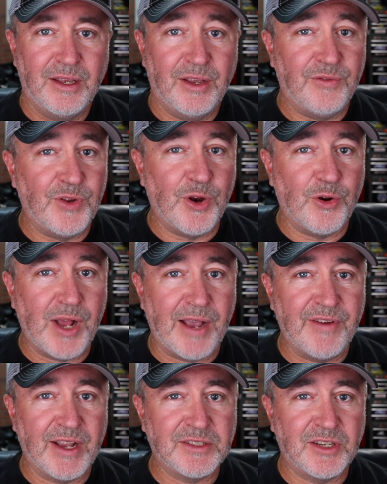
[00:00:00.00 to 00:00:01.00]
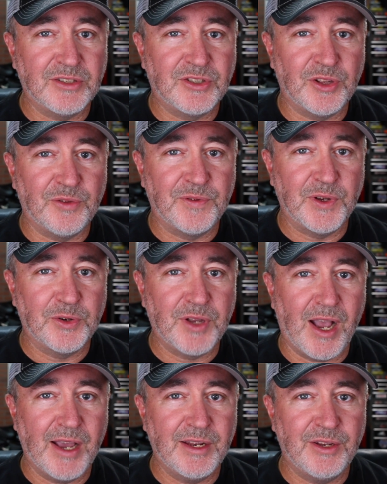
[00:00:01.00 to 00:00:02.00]
If you don't have access to the field
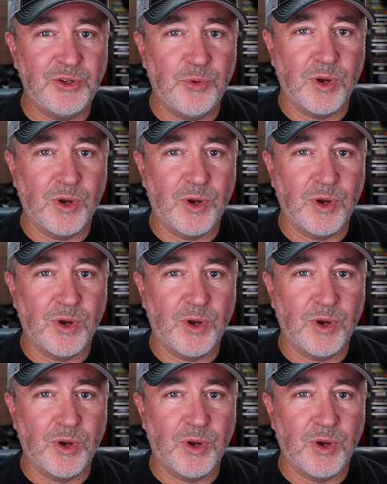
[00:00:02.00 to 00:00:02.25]
guide and you